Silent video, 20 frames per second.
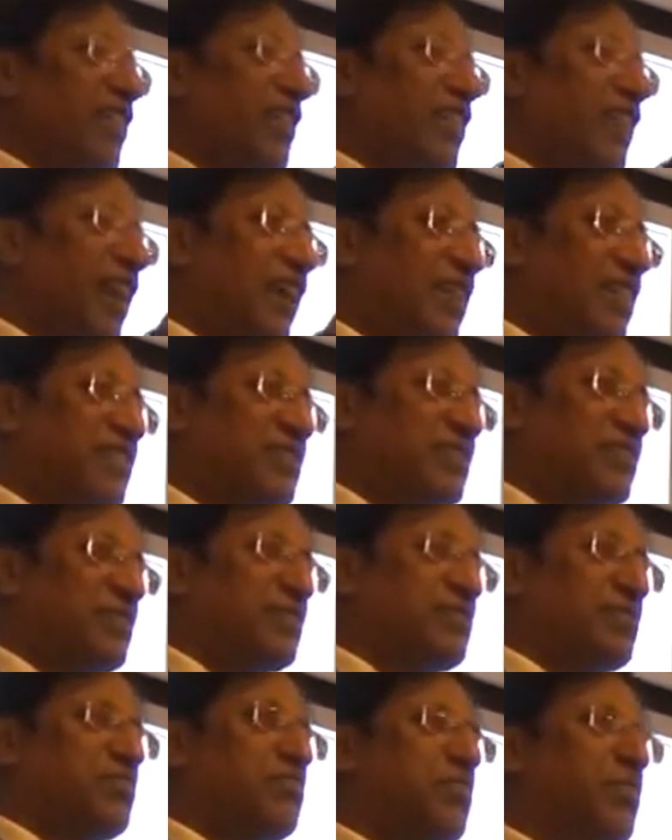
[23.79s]
that is
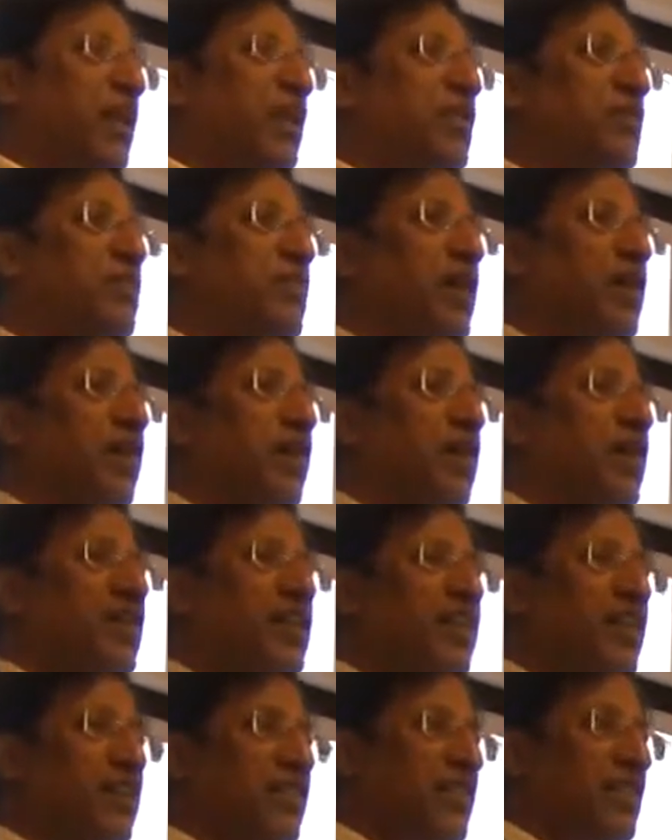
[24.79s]
part of
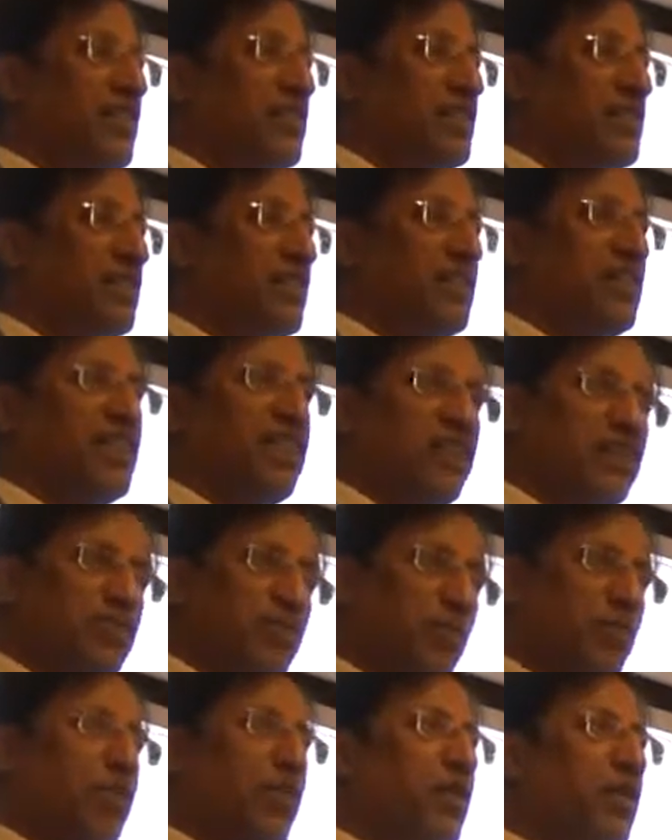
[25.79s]
minority interest. There is
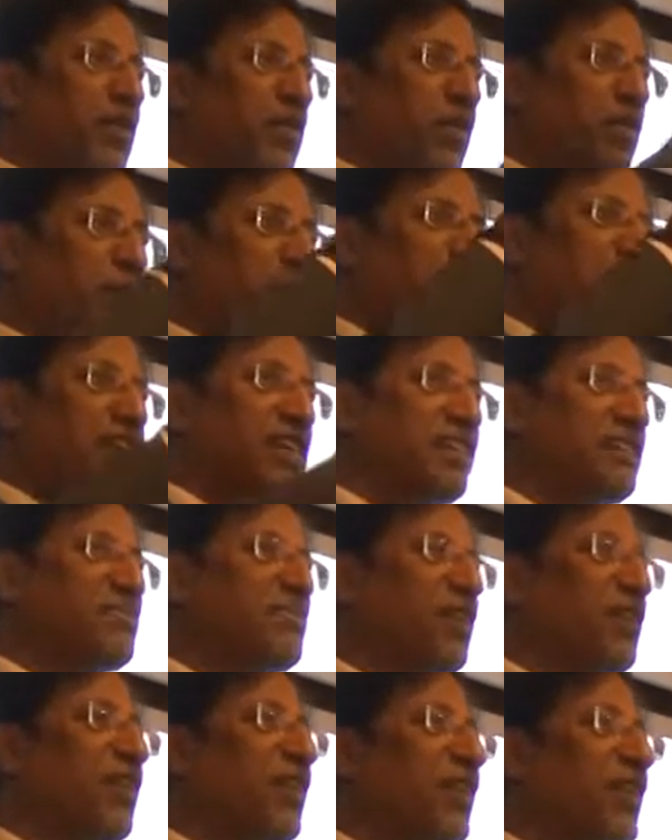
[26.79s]
no, the whole thing is
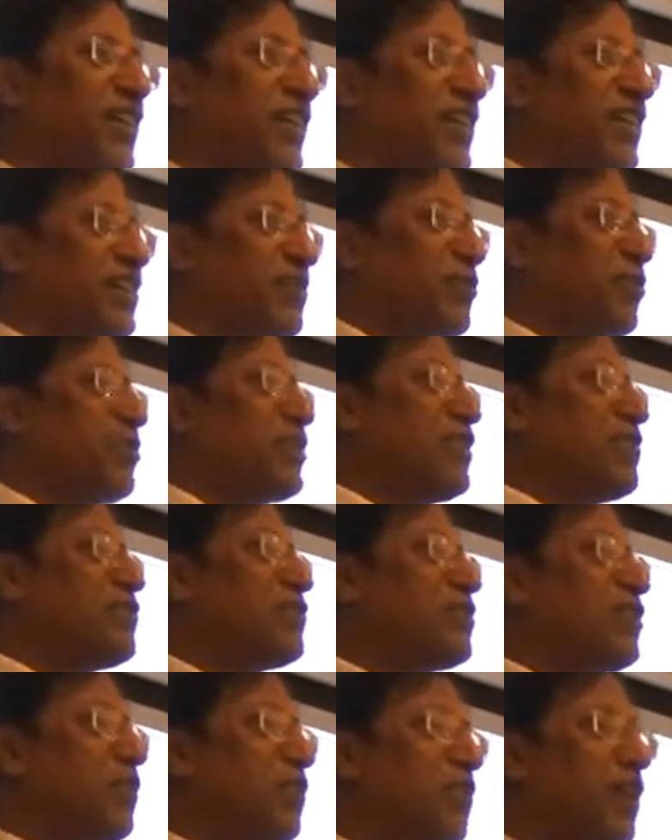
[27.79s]
minority interest because there's
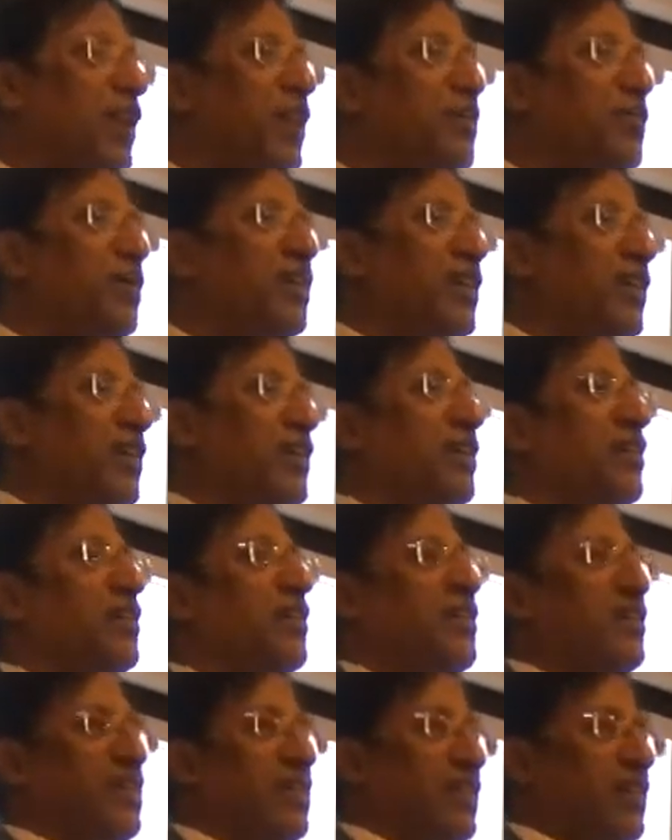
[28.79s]
zero equity.
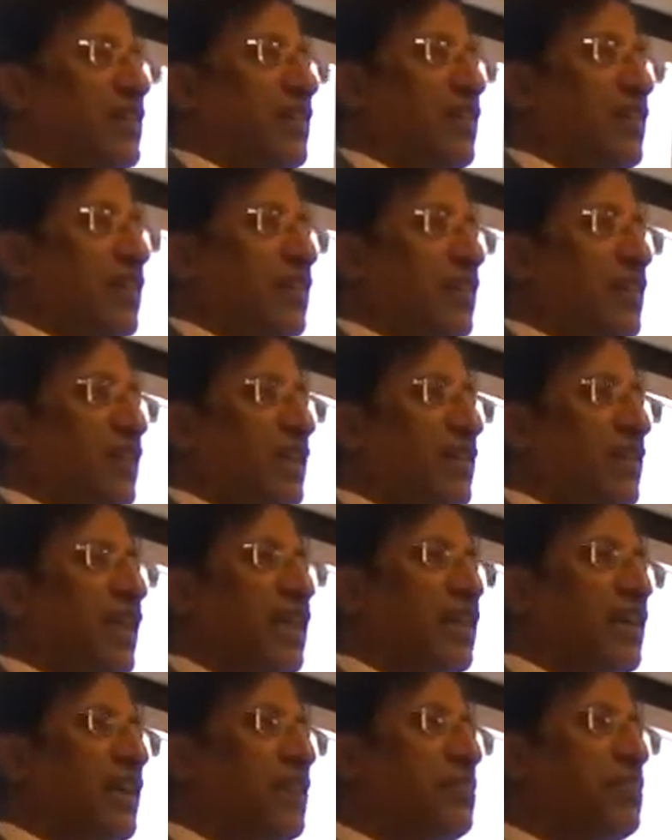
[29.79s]

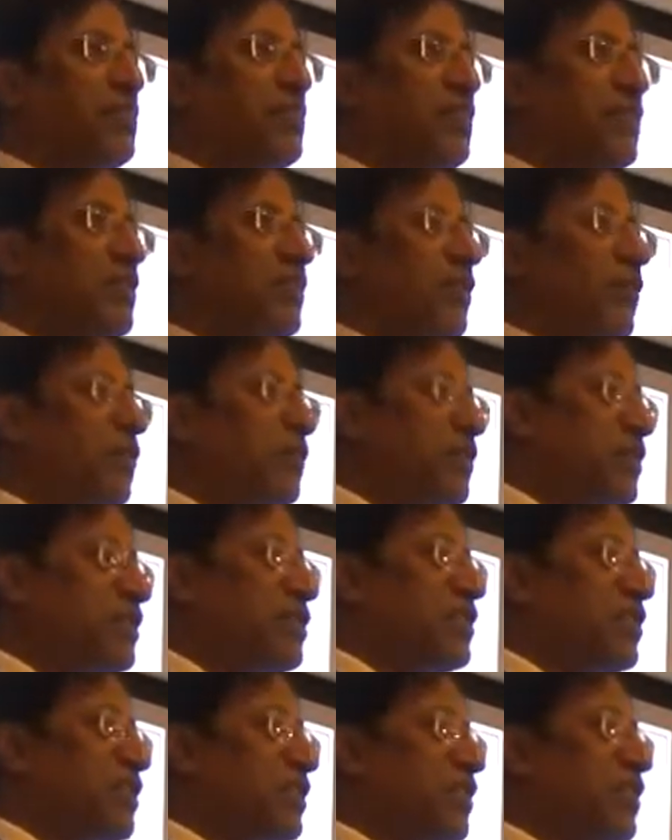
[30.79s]
That company of
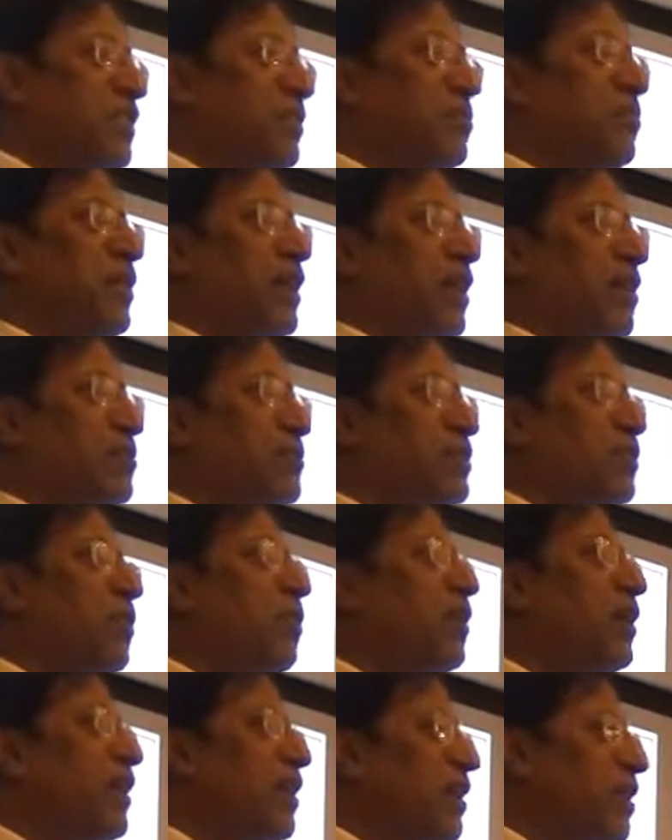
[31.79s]
which it becomes the
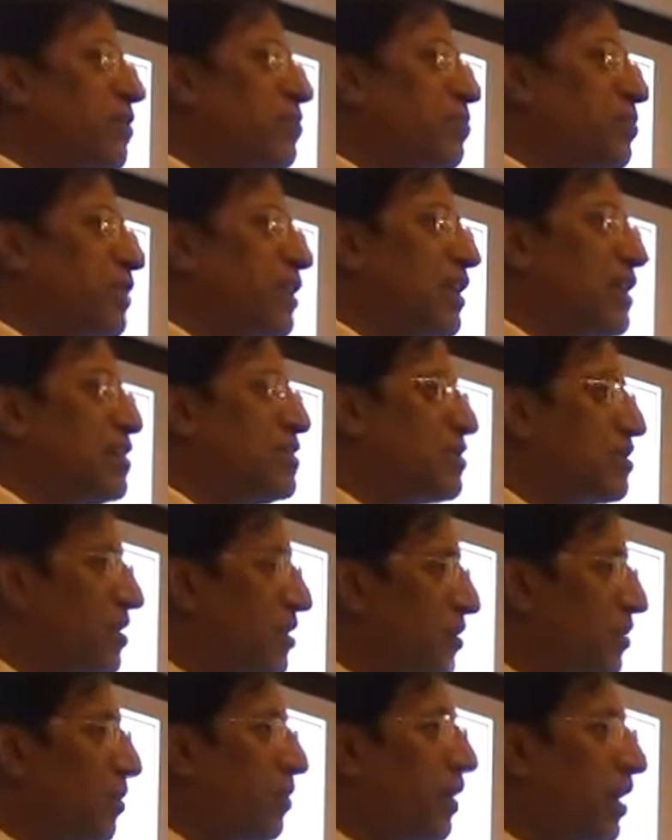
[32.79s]
holding company has
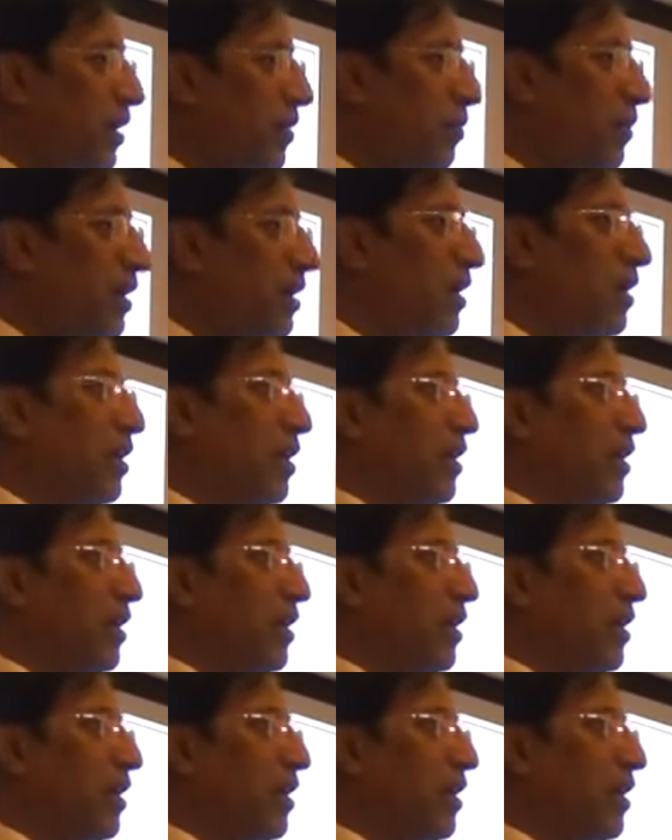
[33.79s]
zero equity.